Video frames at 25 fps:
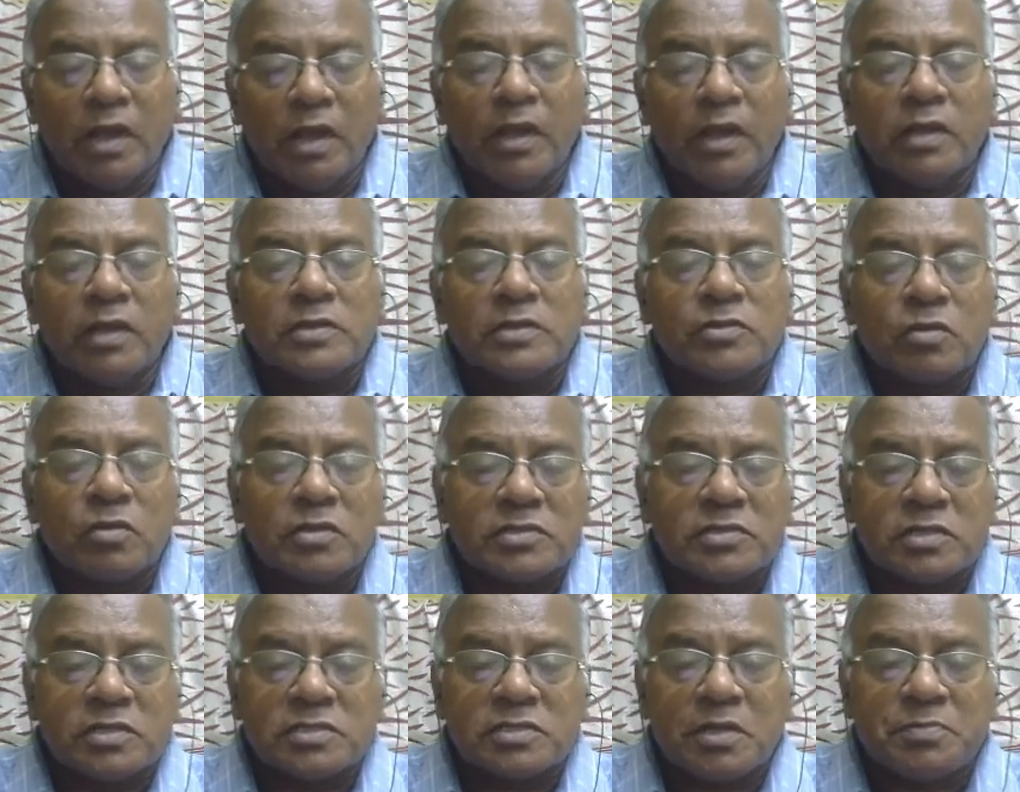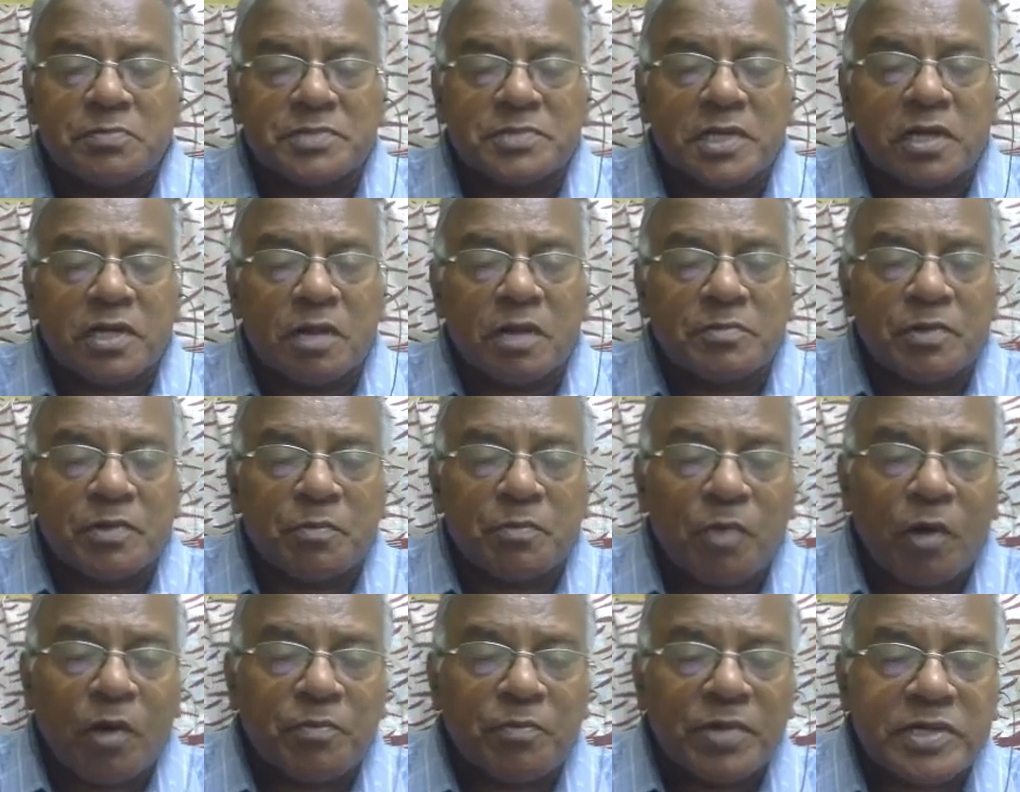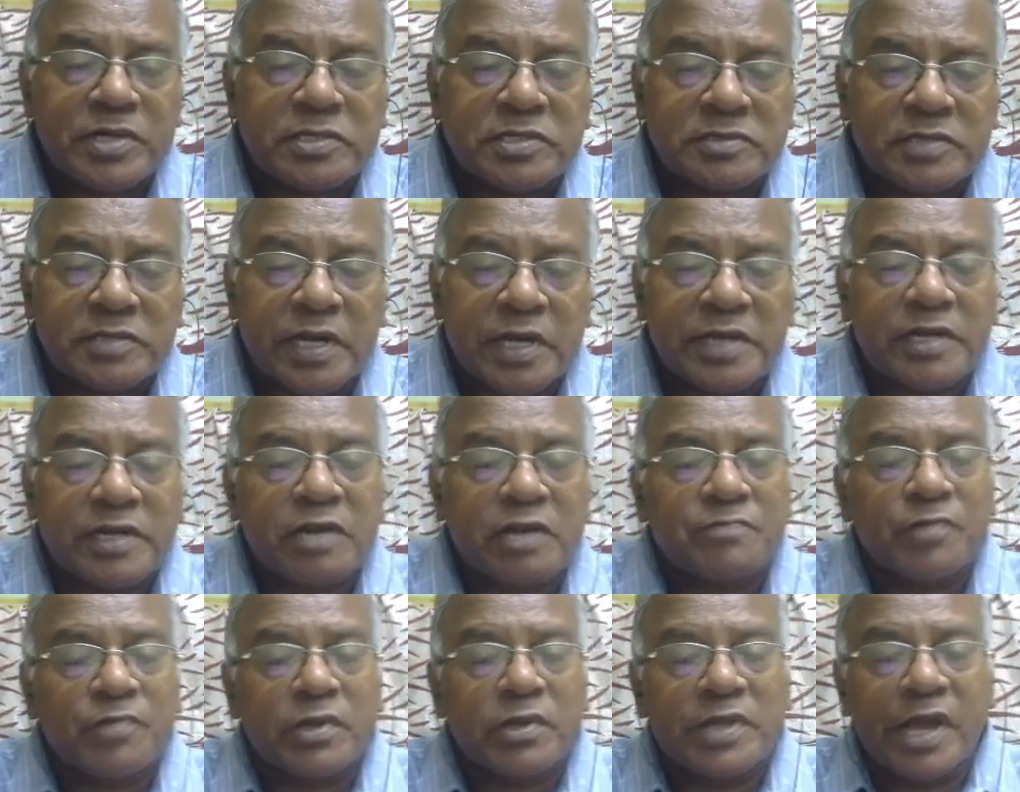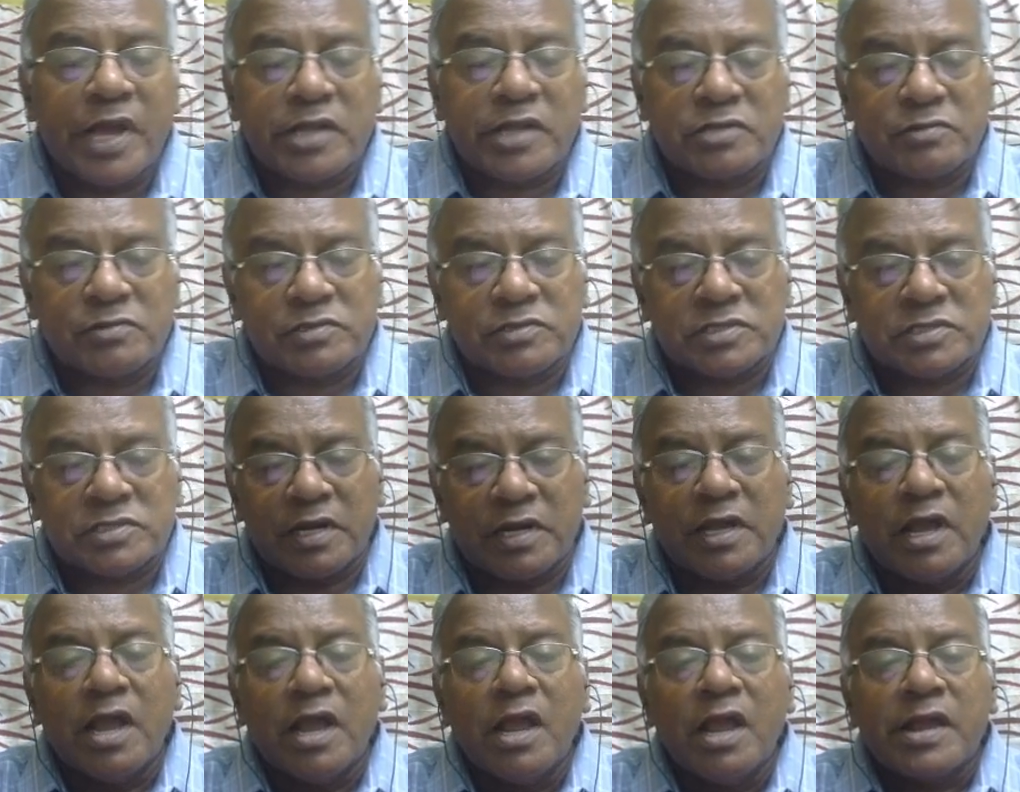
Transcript: So it's a subset of the population selected for the actual study.